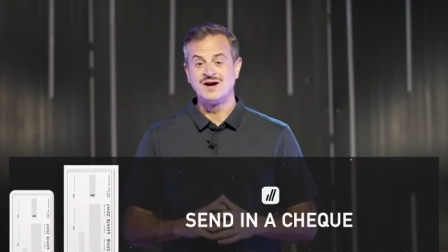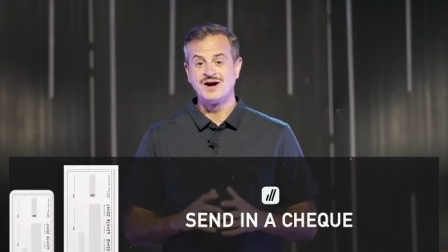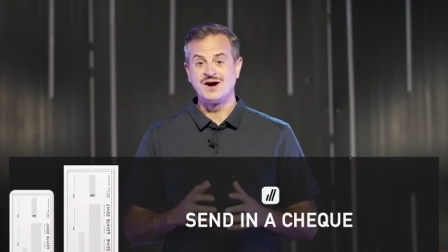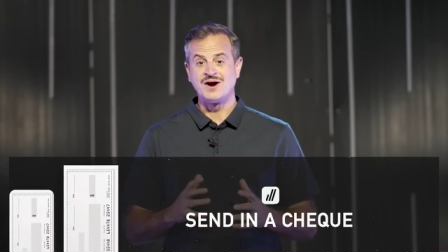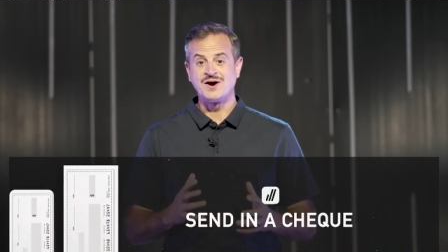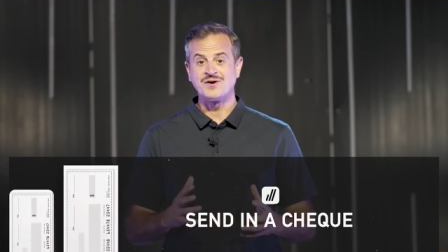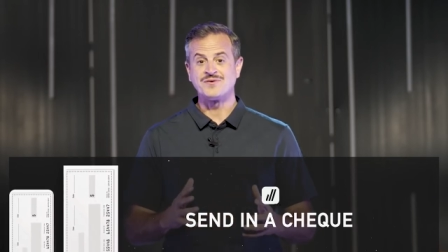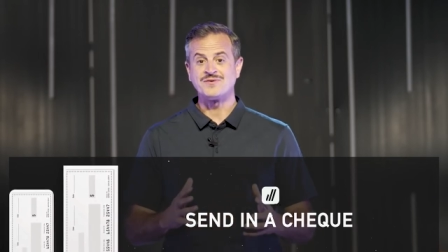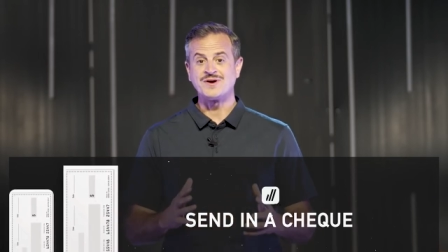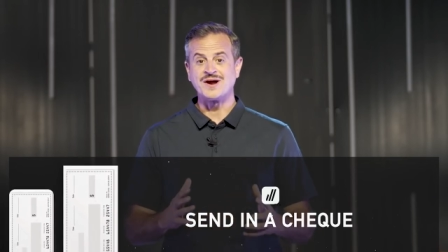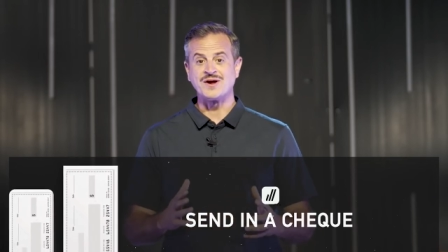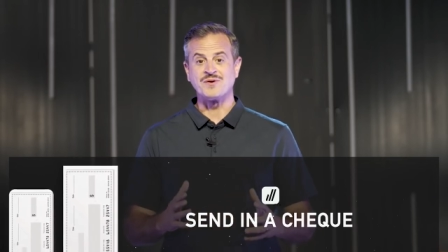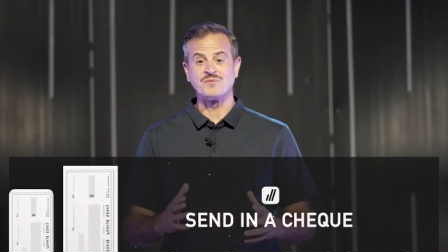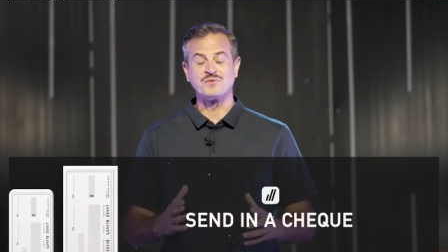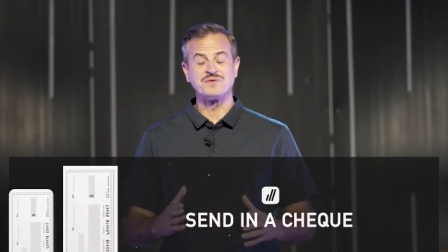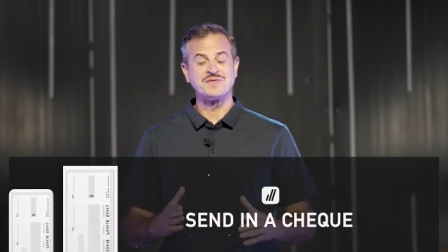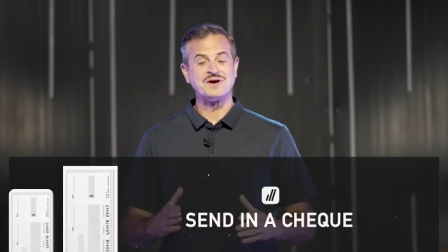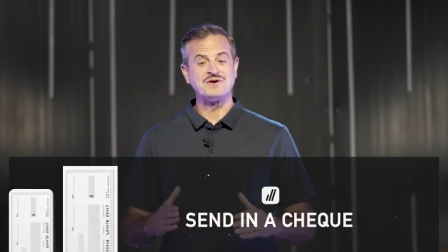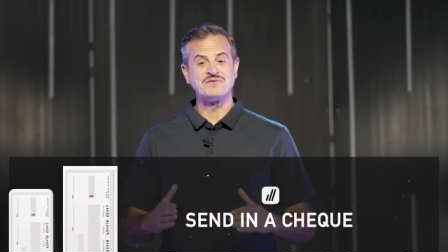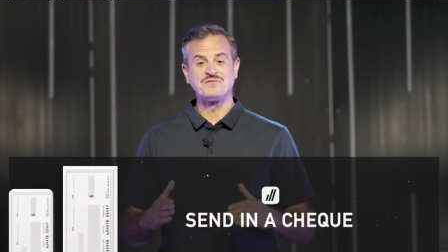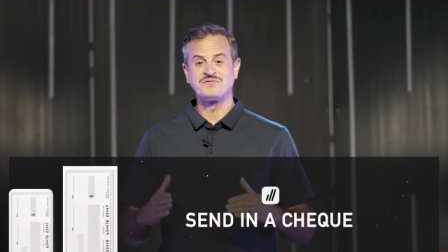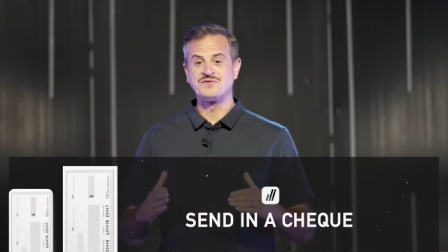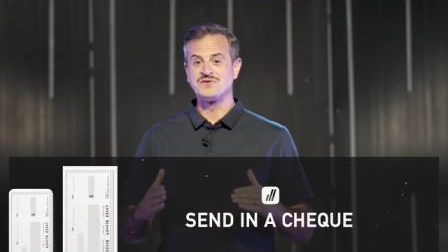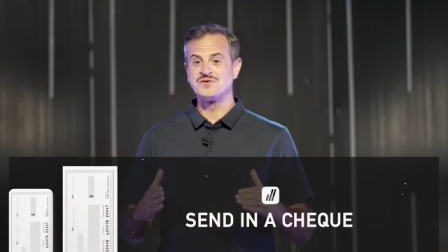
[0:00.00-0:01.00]
All right,
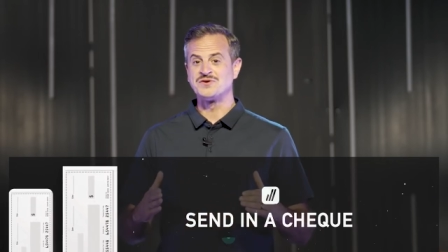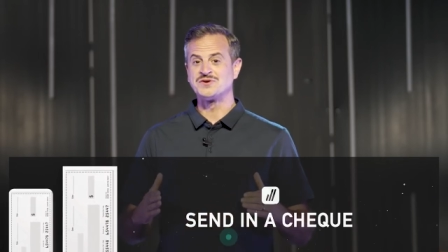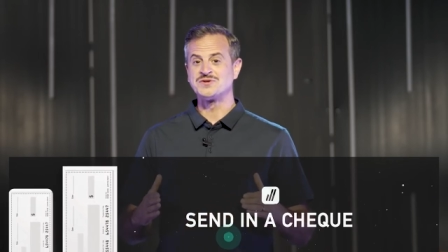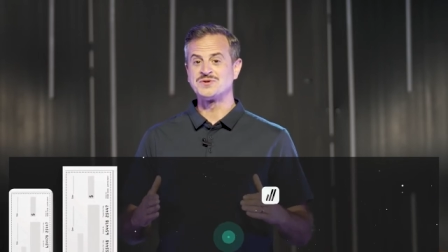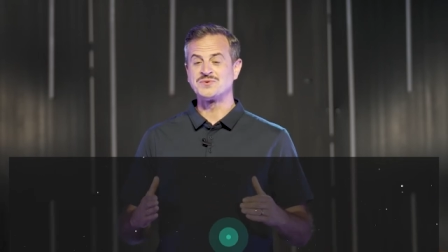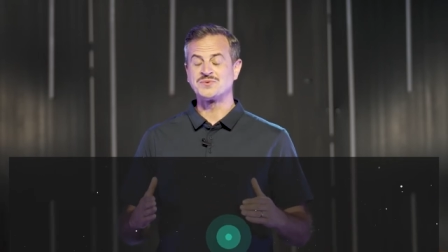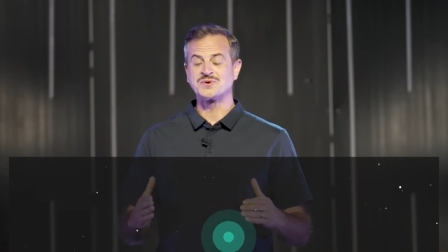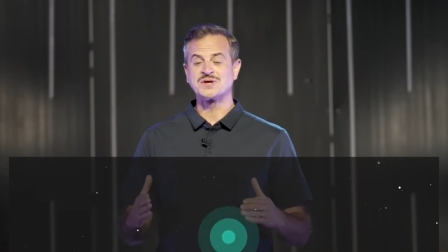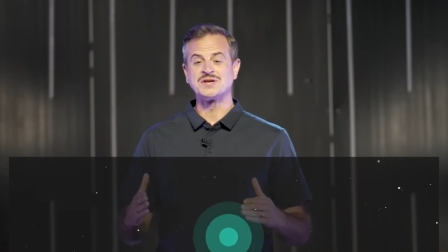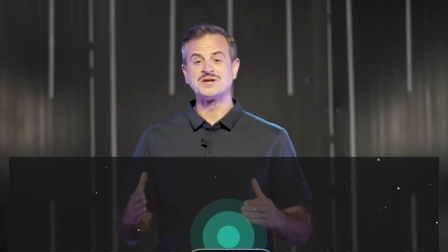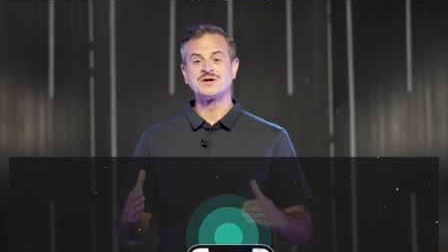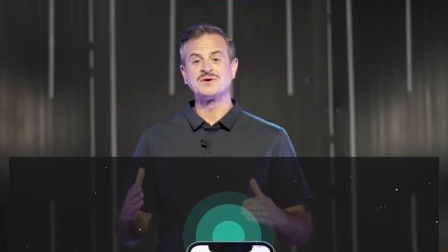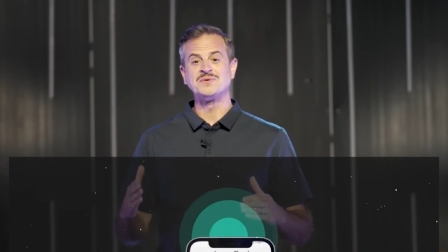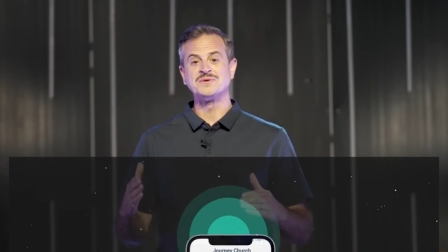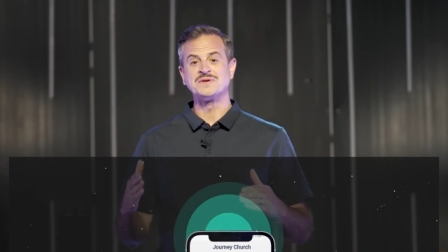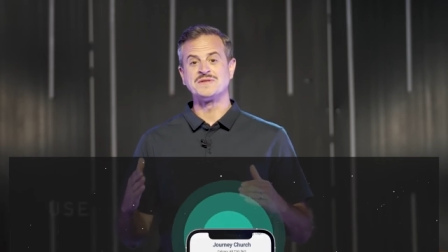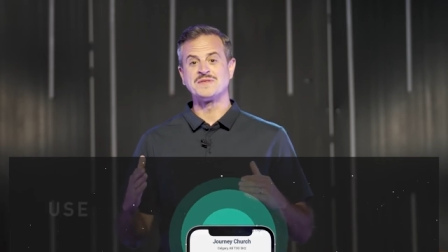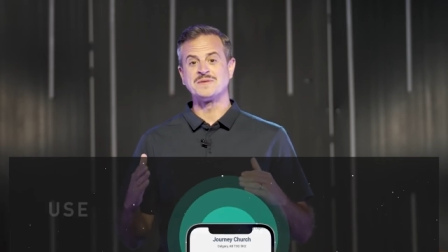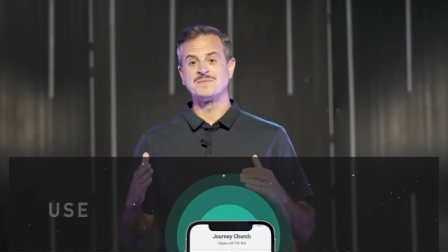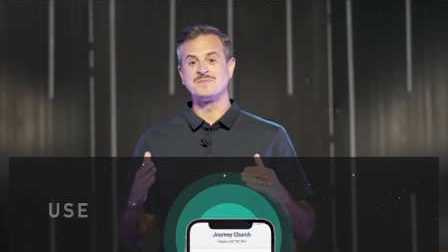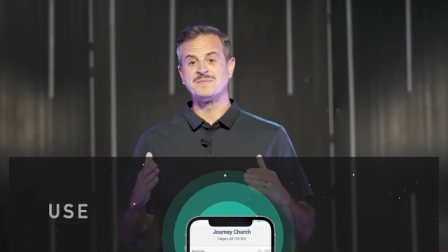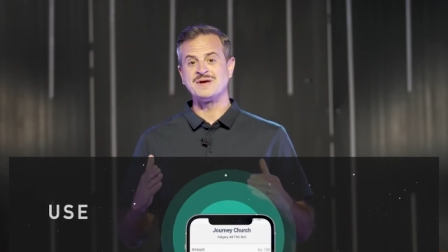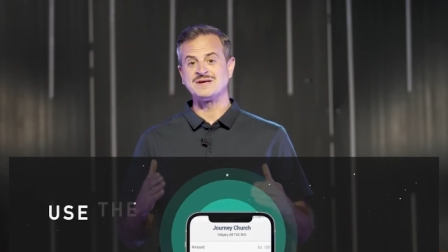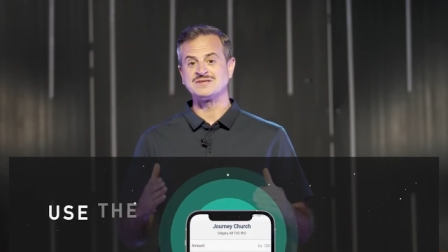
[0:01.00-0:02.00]
without further ado, we're gonna go
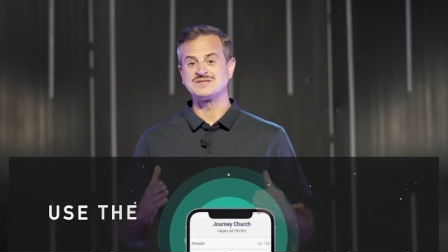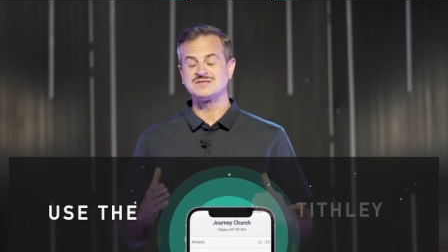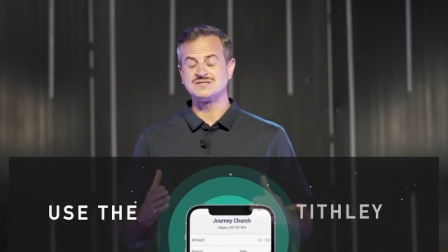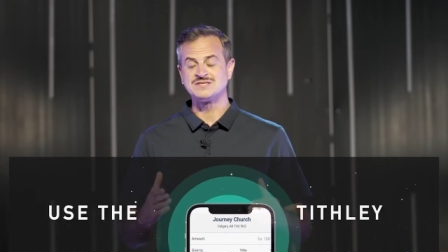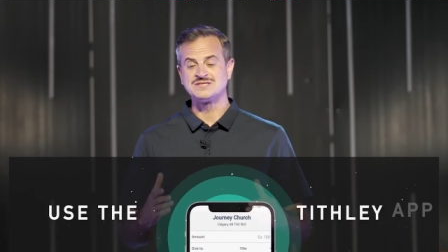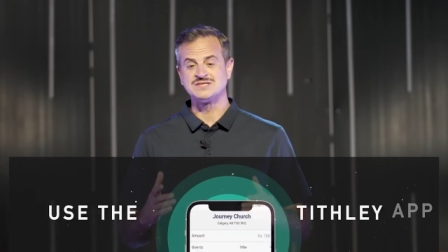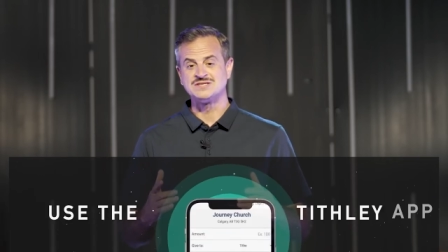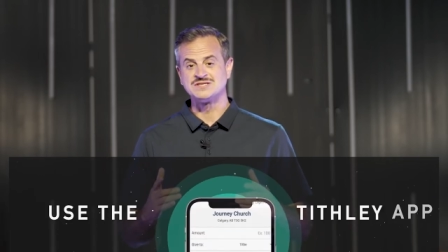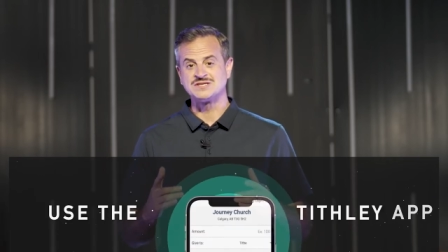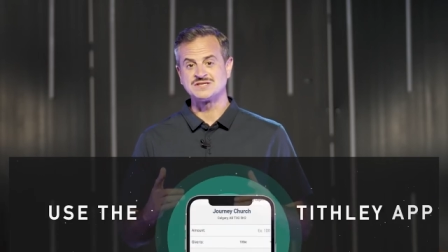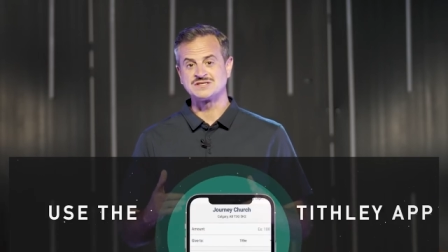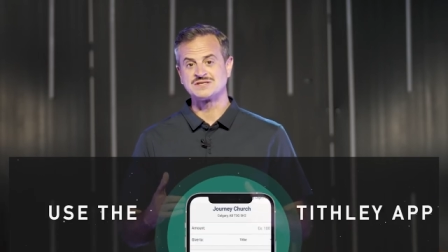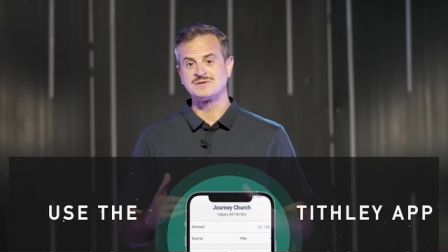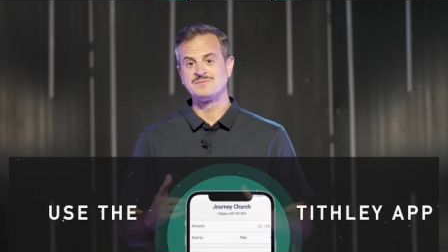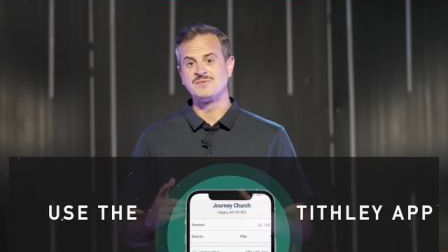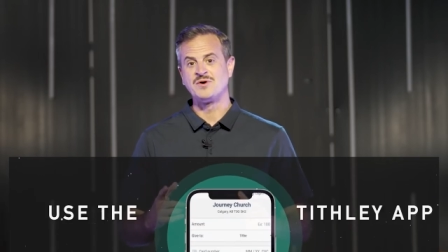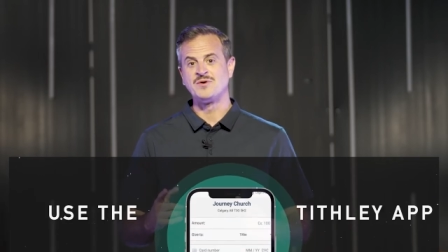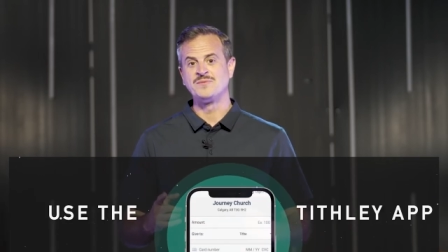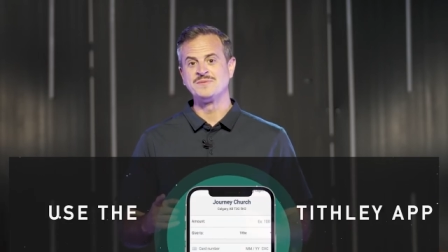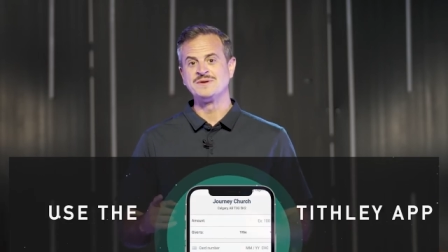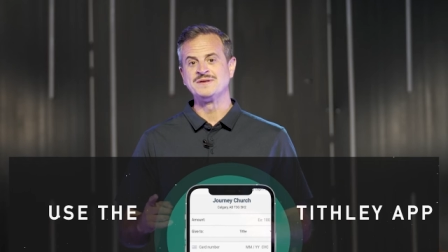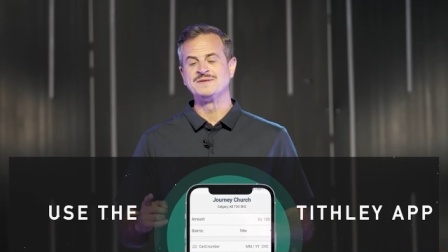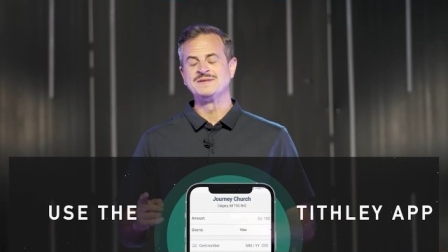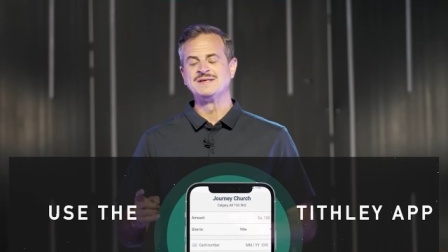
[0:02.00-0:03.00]
into the message in just a
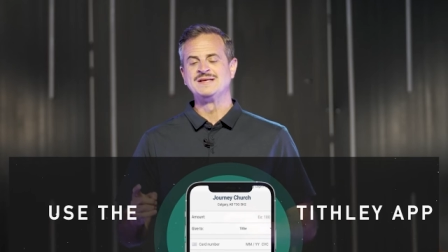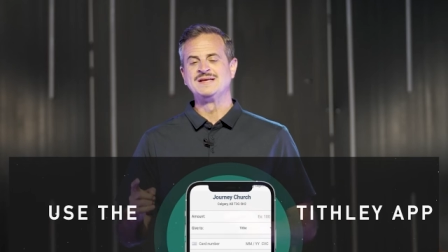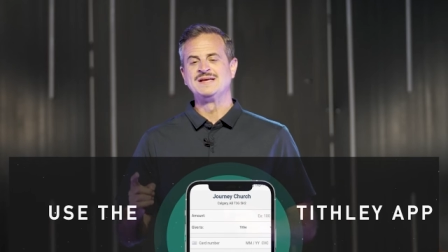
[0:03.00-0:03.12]
moment.